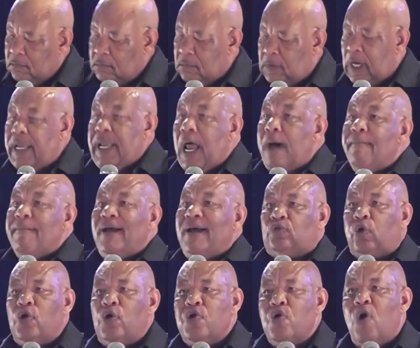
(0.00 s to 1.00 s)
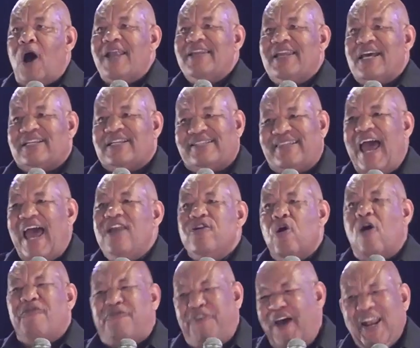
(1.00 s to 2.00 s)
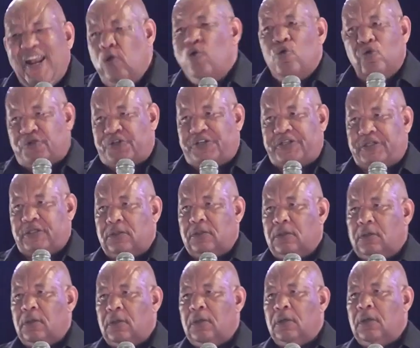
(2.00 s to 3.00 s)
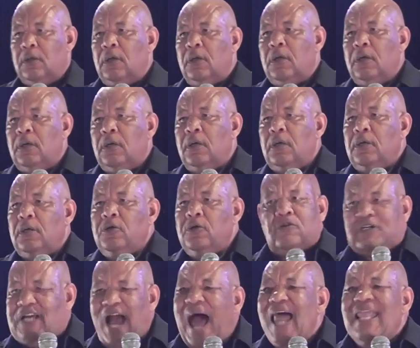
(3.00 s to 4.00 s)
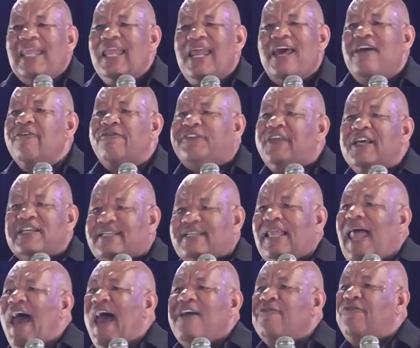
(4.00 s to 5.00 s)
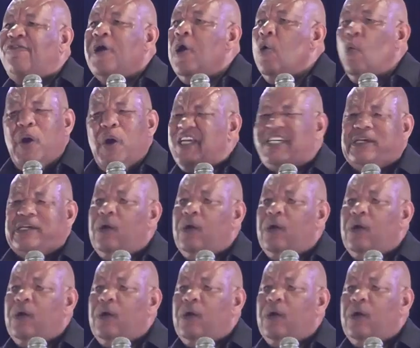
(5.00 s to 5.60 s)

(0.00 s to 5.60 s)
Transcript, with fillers: And number two, you understand your values. You can't live this life wishy